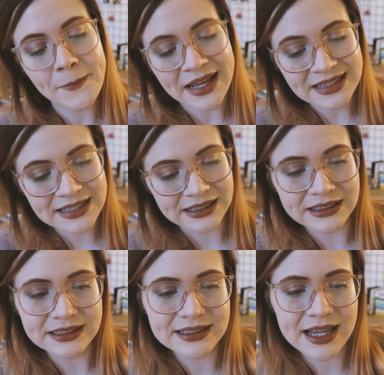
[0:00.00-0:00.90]

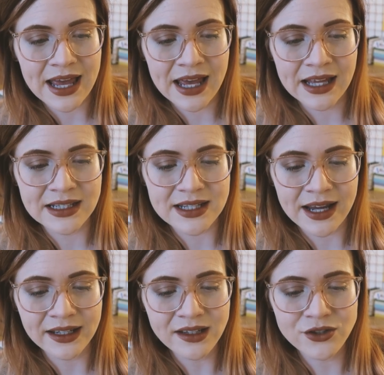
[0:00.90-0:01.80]
pencils, and
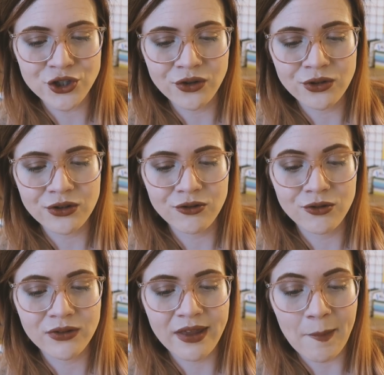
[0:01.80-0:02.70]
I can show
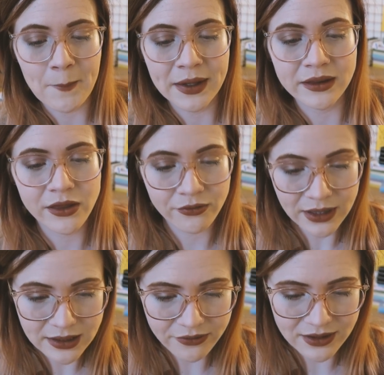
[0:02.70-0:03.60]
you them in
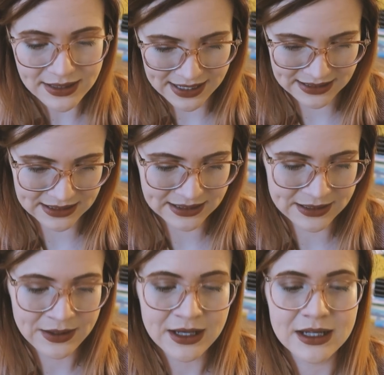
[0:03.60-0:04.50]
three different
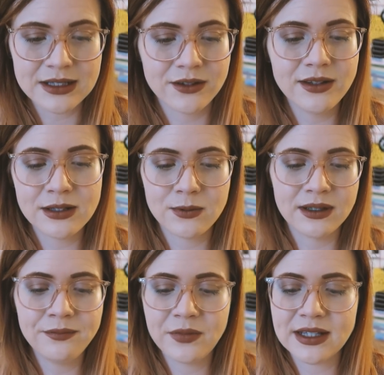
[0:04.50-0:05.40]
sizes. So this
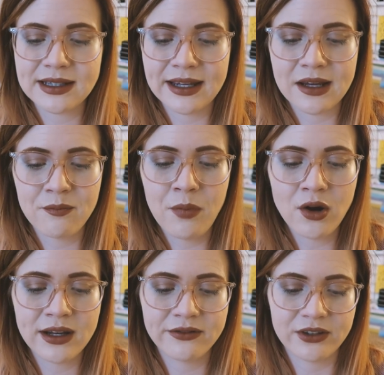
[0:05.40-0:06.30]
one is like a
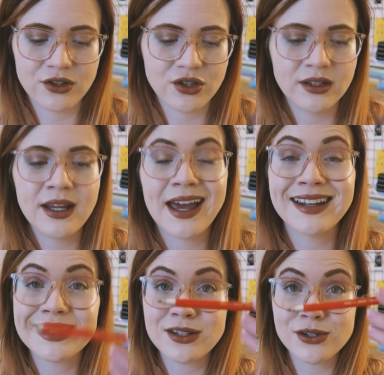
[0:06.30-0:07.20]
pocket version,
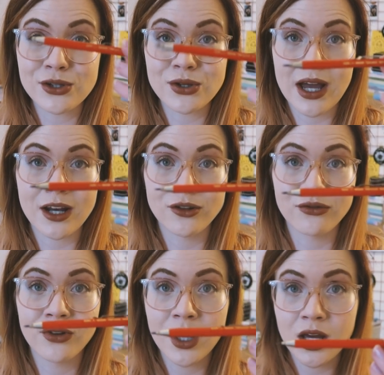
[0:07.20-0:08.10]
and it's also kind
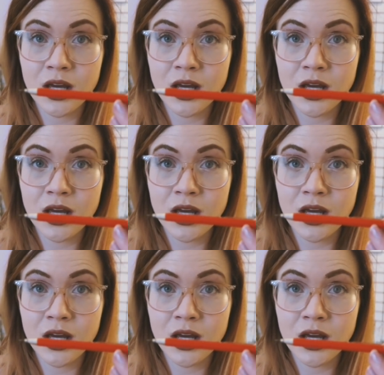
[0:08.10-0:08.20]
of